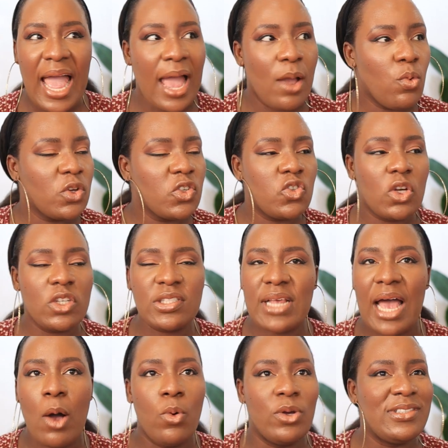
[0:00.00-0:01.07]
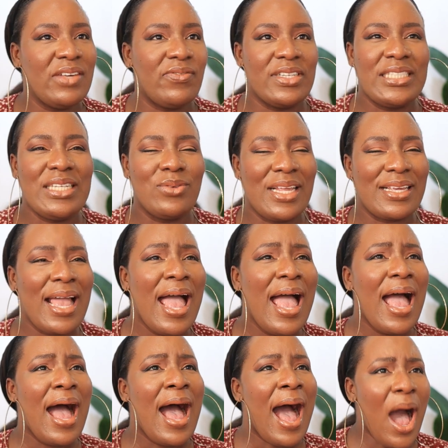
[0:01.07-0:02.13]
I was like,
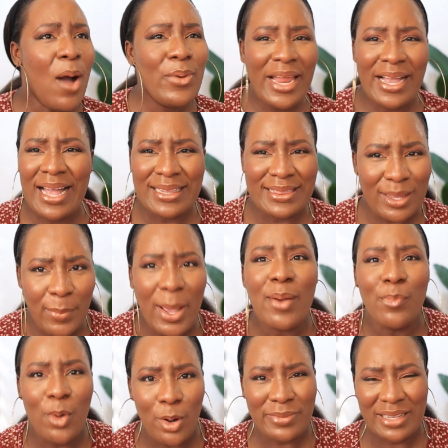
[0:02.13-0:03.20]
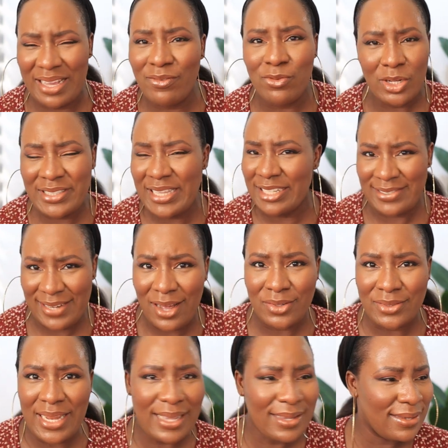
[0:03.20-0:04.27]
how will I go and tell my mom that I've lost her
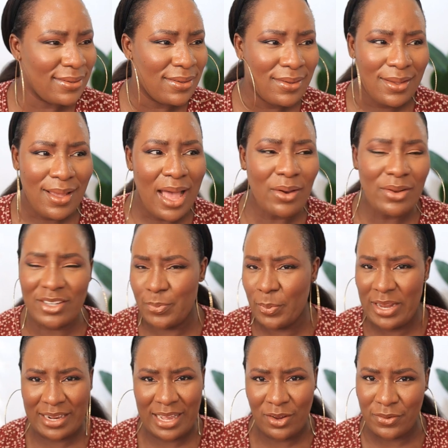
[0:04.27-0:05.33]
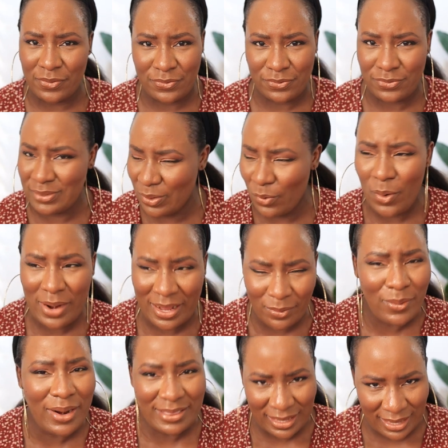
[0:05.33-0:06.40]
child? Like, how do I explain that kind of... What
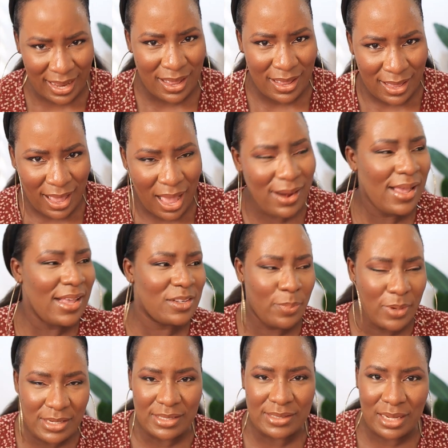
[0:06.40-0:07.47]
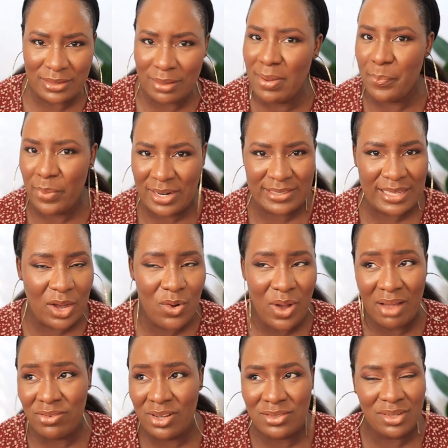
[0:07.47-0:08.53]
would I tell her? How do I explain it? I'll tell my parents that, oh,
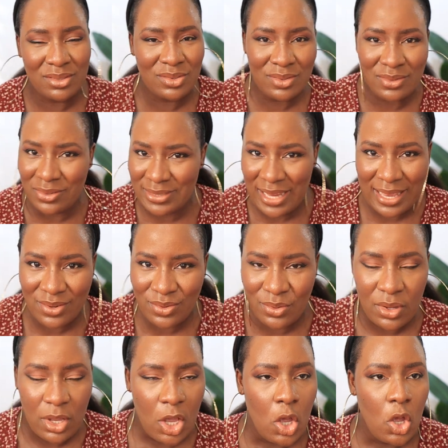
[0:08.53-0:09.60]
I've lost your child, though.